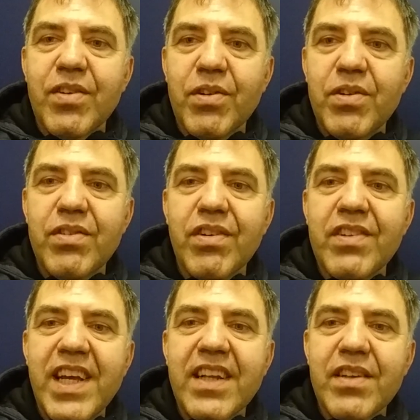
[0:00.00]
so you
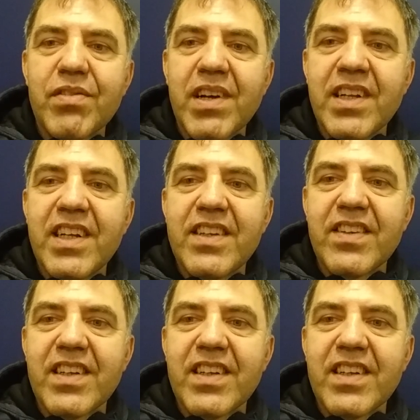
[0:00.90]
don't take this one as